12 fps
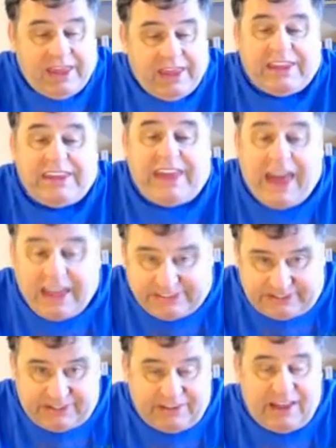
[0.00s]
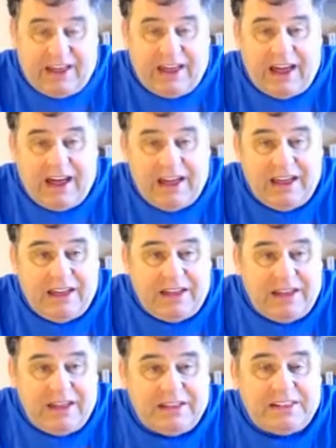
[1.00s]
Yet,
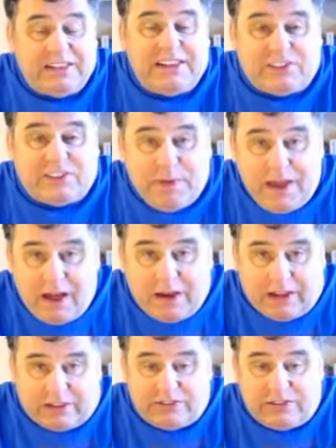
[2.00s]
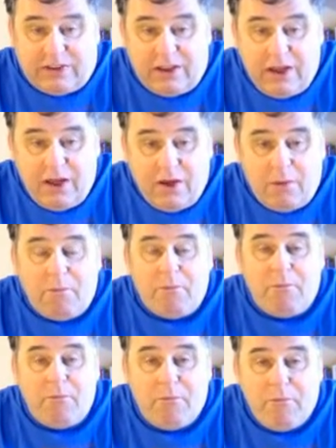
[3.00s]
let's be honest.
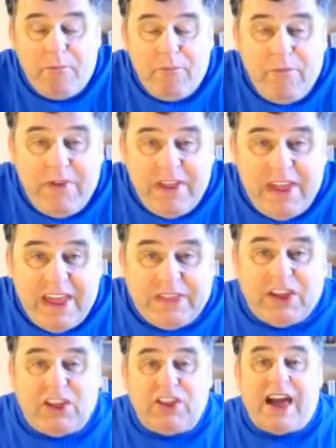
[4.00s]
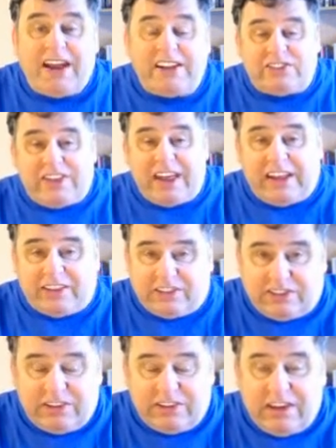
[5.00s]
In the United
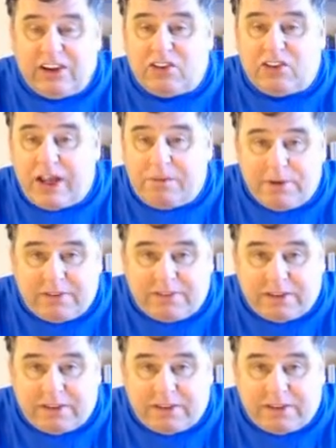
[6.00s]
States, in Great Britain,